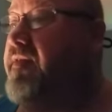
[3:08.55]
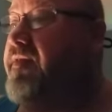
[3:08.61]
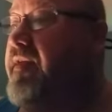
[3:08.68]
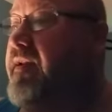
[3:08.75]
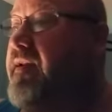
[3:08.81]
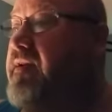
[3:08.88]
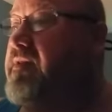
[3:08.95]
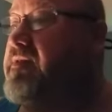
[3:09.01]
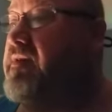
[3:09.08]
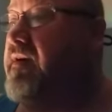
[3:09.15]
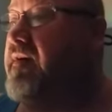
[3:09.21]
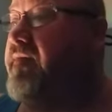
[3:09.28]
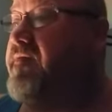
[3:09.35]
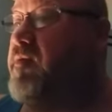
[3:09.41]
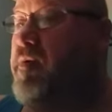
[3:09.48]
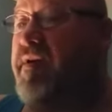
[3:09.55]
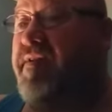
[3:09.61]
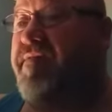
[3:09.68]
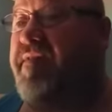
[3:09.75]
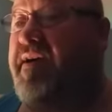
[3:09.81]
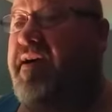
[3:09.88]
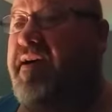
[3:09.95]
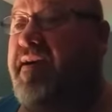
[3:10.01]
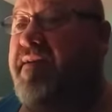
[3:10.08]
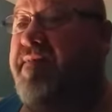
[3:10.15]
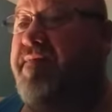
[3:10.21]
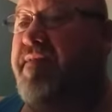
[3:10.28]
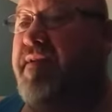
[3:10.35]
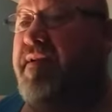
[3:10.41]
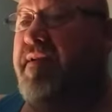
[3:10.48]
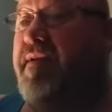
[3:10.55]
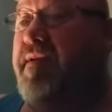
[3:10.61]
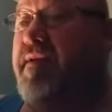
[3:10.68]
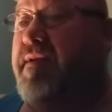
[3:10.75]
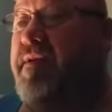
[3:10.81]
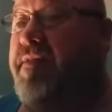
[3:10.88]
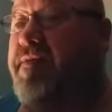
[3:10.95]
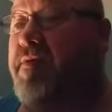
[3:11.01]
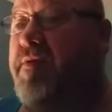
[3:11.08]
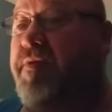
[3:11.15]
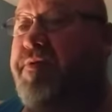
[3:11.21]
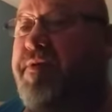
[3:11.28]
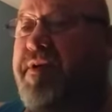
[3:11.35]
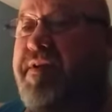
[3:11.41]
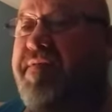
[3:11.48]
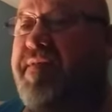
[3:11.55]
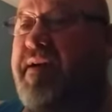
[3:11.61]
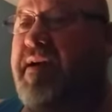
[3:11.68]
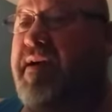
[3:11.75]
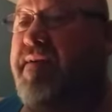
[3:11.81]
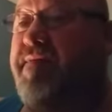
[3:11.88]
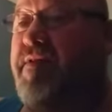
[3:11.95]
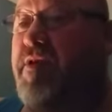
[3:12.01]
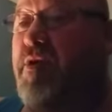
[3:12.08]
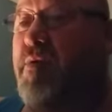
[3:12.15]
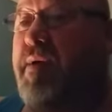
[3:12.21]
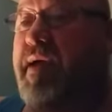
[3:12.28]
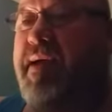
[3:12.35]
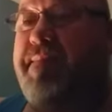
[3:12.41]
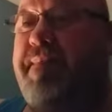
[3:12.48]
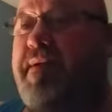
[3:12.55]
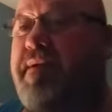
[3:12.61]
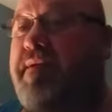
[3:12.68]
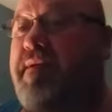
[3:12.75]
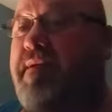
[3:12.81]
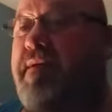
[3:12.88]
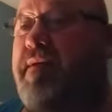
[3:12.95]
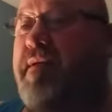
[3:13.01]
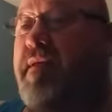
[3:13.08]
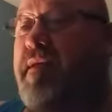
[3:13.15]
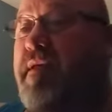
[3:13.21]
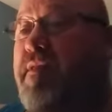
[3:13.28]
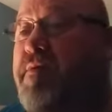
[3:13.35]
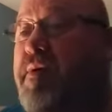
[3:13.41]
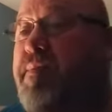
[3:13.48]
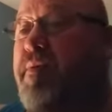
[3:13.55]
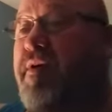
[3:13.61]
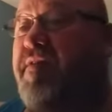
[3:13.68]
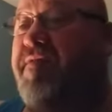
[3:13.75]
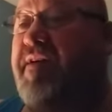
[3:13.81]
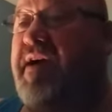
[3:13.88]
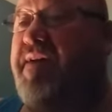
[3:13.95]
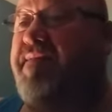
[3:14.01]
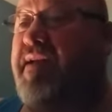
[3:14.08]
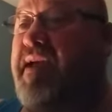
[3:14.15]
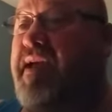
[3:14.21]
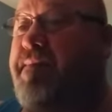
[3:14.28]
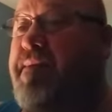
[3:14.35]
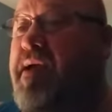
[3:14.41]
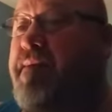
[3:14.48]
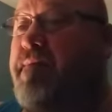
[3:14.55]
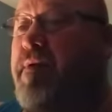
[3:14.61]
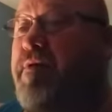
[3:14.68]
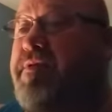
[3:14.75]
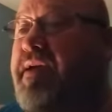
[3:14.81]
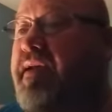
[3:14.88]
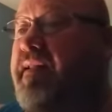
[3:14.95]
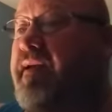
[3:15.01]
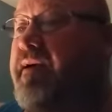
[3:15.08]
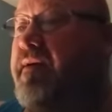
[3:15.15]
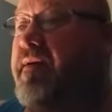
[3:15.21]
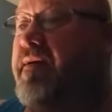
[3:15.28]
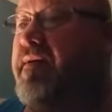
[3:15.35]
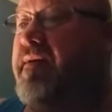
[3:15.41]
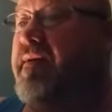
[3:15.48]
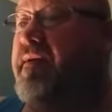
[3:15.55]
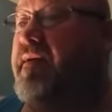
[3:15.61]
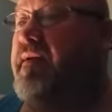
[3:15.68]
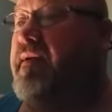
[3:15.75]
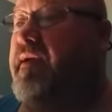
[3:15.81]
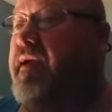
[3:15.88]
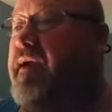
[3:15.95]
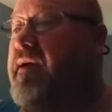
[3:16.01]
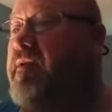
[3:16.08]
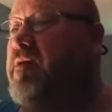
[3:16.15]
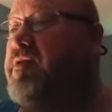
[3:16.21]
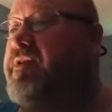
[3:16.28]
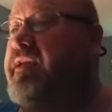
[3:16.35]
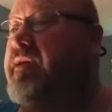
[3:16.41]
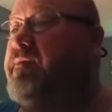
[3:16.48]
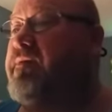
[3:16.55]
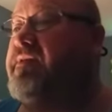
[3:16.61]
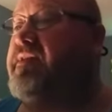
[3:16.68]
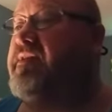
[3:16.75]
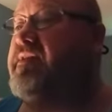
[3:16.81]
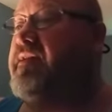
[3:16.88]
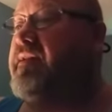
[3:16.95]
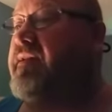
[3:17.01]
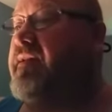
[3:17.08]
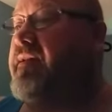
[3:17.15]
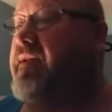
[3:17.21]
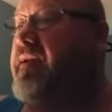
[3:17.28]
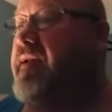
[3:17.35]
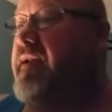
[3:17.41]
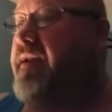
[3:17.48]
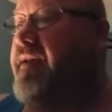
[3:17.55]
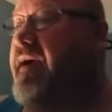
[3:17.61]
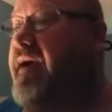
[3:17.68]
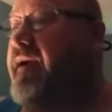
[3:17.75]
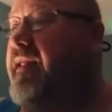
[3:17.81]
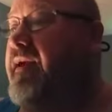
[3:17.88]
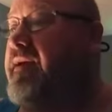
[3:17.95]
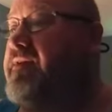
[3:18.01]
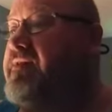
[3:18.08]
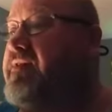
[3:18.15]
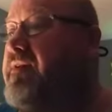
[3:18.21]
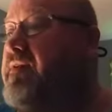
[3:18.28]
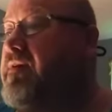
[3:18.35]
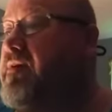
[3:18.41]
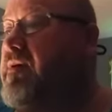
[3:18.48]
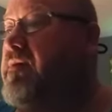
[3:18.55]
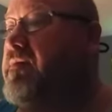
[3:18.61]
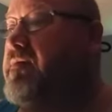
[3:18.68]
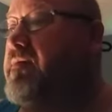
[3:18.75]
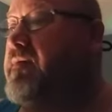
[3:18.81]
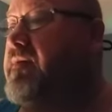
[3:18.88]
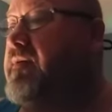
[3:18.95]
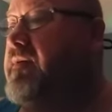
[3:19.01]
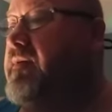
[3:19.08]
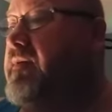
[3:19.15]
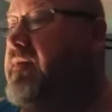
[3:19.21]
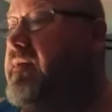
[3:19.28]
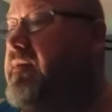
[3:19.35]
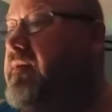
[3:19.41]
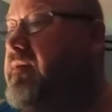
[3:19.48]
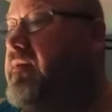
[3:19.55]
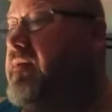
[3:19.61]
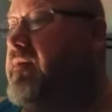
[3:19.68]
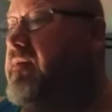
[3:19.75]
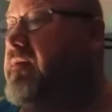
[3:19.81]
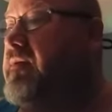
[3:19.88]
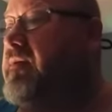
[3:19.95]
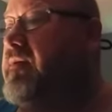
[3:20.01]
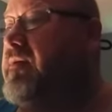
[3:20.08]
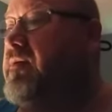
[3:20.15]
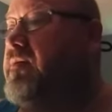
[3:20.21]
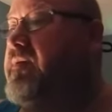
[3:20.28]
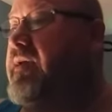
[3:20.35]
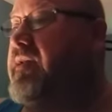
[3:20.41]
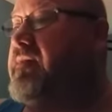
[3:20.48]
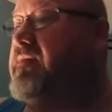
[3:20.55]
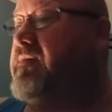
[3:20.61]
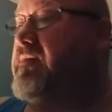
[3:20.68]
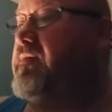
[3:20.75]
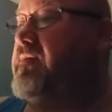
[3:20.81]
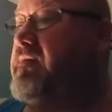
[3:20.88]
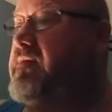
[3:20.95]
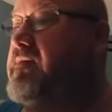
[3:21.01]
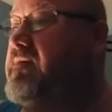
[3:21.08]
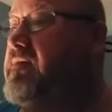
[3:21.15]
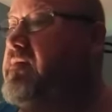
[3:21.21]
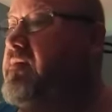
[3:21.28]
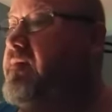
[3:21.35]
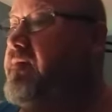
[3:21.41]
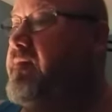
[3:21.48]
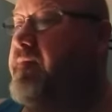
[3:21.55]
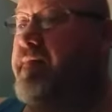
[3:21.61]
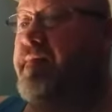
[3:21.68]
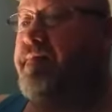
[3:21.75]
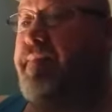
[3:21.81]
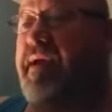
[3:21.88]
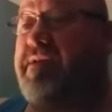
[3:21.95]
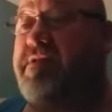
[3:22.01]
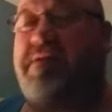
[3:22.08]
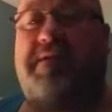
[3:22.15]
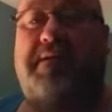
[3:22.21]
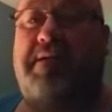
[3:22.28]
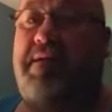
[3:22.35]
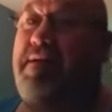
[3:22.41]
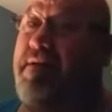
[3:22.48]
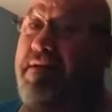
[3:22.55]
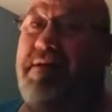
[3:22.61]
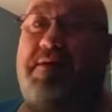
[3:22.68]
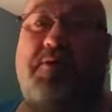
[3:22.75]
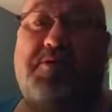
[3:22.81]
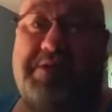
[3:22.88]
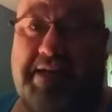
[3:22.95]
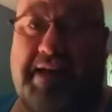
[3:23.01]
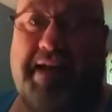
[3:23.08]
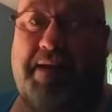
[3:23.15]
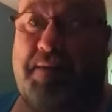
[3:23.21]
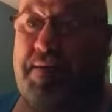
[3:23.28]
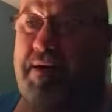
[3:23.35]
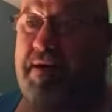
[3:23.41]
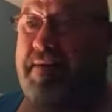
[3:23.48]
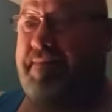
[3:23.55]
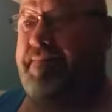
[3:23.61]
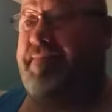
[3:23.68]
thickness of 25 through 35 UM, 3.5 mm multi-layered, includes heat-resistant nylon, silicone, utensils. Basically, you can use it anywhere.